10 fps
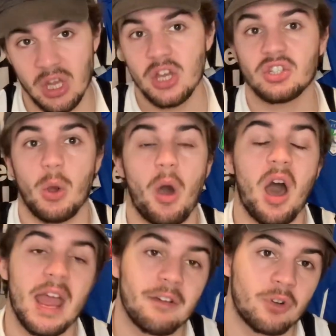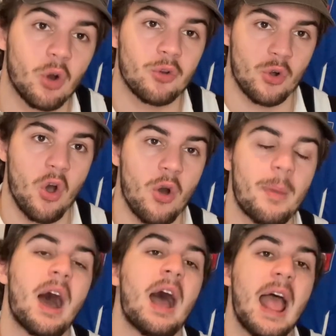So I have got
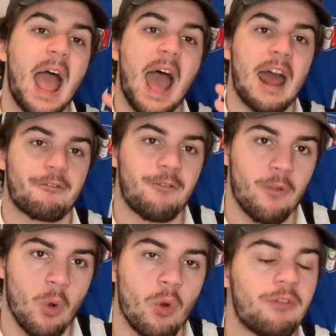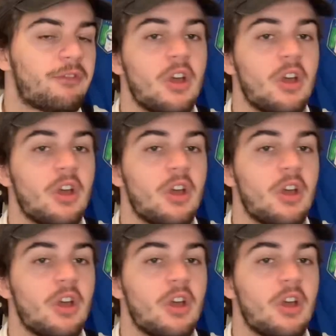Roma at 4th.